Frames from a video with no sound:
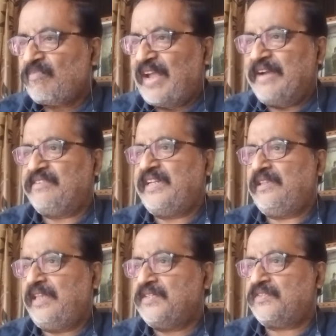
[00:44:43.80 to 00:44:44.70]

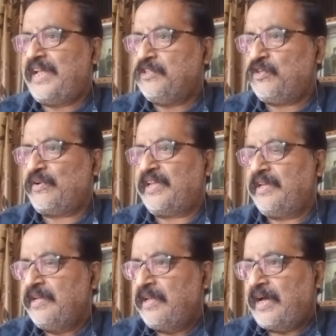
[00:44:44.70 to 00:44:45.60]
until this century.
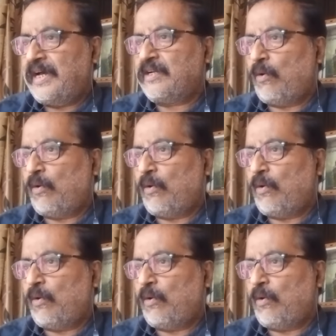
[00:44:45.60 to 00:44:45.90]
Her